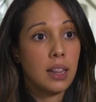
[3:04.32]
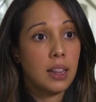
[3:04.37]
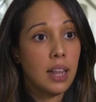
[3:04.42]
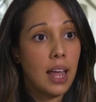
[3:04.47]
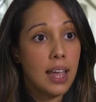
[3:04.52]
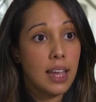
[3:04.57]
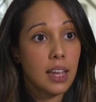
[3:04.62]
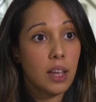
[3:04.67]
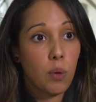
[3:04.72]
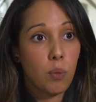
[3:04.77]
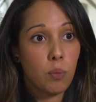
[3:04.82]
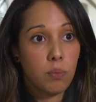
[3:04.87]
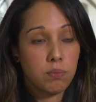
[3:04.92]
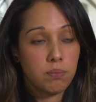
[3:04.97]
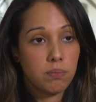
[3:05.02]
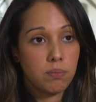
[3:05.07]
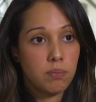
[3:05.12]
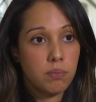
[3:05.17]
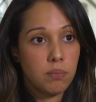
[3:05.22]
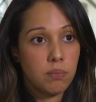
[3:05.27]
like
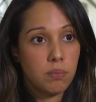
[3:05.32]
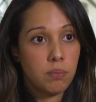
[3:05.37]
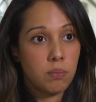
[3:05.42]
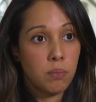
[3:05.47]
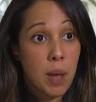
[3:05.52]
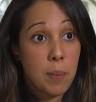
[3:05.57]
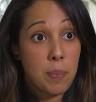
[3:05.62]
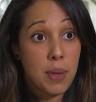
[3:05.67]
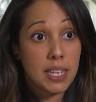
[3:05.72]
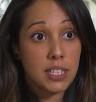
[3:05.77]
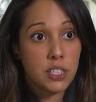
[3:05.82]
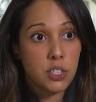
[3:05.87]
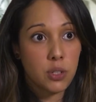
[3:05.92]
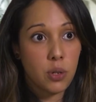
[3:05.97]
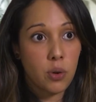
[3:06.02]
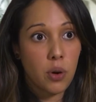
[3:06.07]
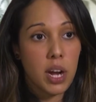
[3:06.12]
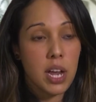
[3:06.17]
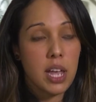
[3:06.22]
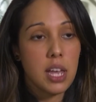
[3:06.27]
web-based
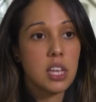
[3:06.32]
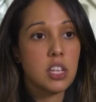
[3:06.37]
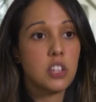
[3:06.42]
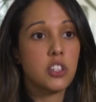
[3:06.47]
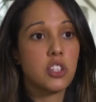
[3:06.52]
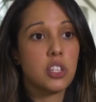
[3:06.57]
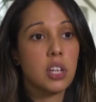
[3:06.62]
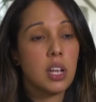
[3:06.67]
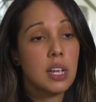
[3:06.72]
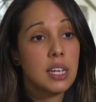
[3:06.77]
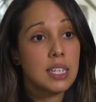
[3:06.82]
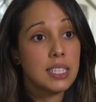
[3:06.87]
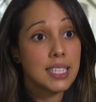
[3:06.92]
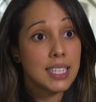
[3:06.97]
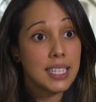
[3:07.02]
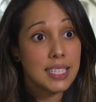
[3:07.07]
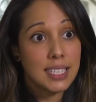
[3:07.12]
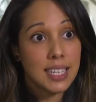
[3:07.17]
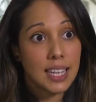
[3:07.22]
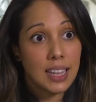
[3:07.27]
storage,
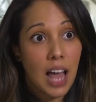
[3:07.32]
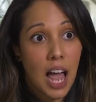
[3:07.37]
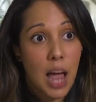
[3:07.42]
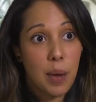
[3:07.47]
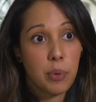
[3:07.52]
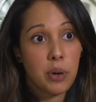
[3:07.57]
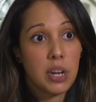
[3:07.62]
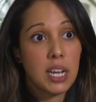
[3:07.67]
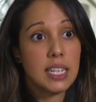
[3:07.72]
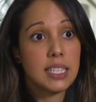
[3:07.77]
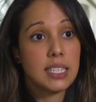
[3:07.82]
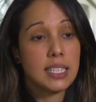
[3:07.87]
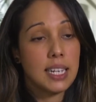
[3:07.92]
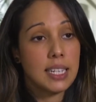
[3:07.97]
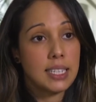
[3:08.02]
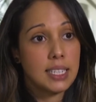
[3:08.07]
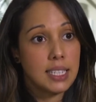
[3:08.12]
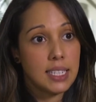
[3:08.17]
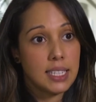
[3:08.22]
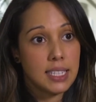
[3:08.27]
CC libraries,
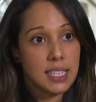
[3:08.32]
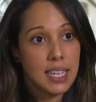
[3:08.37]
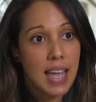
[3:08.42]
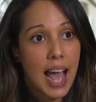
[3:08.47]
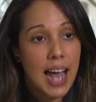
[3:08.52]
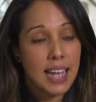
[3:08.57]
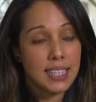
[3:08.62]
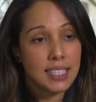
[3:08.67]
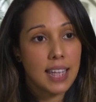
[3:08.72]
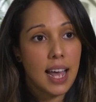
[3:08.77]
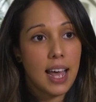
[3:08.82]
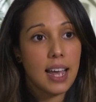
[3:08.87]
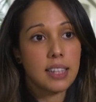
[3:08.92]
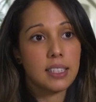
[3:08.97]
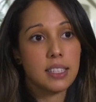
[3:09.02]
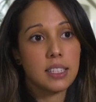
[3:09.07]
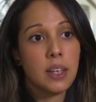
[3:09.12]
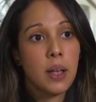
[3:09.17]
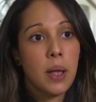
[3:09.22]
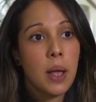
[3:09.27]
and CC
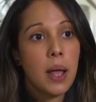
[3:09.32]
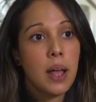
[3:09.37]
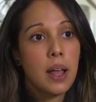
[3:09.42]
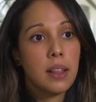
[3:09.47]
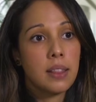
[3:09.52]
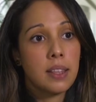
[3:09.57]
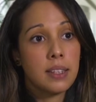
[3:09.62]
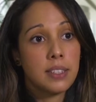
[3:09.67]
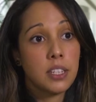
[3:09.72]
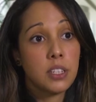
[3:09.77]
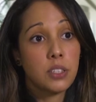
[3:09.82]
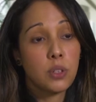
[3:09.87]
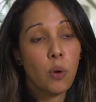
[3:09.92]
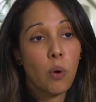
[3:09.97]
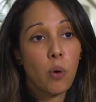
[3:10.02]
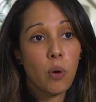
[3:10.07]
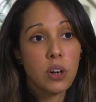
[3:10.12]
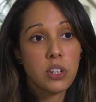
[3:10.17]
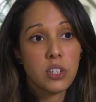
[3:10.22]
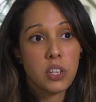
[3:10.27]
assets. This is
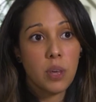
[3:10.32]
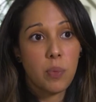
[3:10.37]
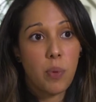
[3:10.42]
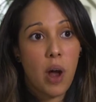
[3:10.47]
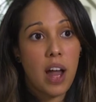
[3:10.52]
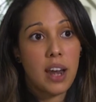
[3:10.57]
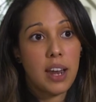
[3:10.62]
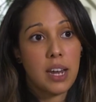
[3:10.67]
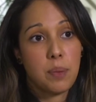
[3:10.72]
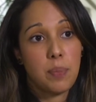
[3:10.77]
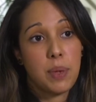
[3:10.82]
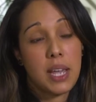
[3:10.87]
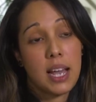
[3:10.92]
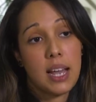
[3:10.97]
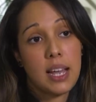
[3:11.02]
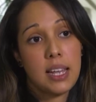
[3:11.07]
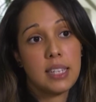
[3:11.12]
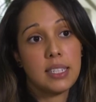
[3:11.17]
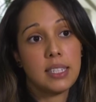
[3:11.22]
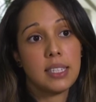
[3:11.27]
core to the product
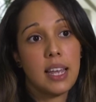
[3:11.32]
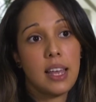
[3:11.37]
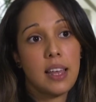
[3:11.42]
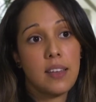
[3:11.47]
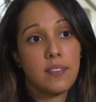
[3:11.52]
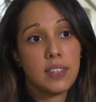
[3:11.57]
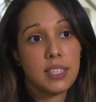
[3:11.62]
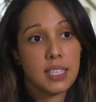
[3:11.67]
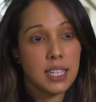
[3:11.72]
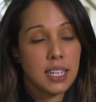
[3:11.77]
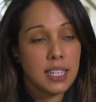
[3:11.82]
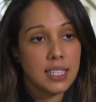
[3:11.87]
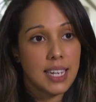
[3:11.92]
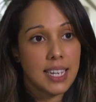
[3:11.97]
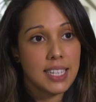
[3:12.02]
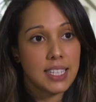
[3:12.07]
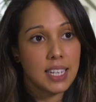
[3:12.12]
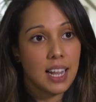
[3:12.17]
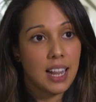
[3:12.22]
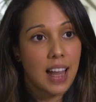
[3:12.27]
because it
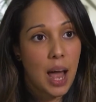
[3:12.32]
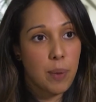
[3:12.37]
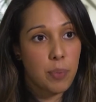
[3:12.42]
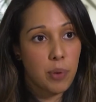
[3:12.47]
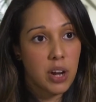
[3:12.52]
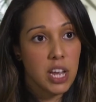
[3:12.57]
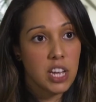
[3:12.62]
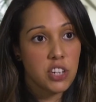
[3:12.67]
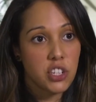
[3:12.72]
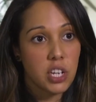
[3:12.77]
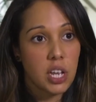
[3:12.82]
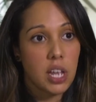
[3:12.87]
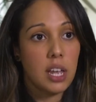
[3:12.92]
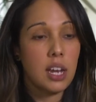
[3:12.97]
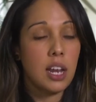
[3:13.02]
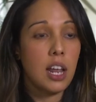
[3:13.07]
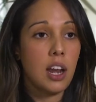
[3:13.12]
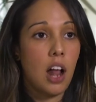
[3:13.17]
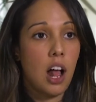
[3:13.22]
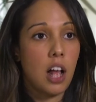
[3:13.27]
facilitates
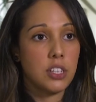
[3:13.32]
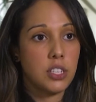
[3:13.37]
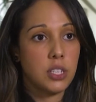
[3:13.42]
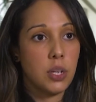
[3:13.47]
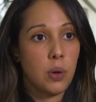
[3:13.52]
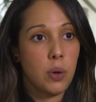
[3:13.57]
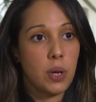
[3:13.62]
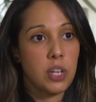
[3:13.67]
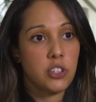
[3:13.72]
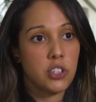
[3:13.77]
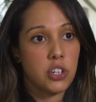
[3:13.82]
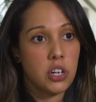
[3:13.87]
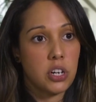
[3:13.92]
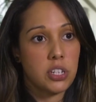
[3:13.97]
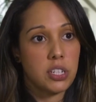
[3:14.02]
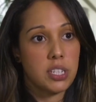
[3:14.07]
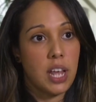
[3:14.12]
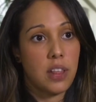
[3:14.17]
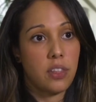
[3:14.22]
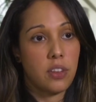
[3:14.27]
collaboration and also
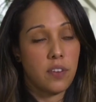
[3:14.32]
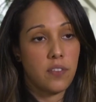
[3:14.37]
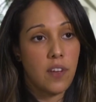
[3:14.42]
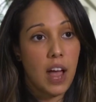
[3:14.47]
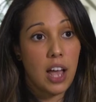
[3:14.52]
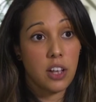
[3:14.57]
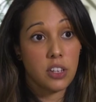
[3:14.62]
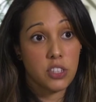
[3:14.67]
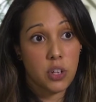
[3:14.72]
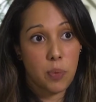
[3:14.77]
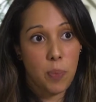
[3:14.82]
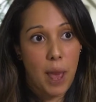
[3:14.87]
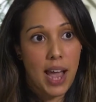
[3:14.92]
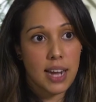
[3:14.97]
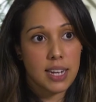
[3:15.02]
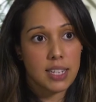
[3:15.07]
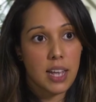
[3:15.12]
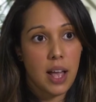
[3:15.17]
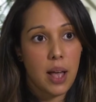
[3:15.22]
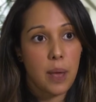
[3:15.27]
ensures that their files are
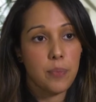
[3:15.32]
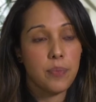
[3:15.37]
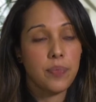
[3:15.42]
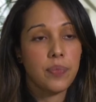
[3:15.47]
backed up.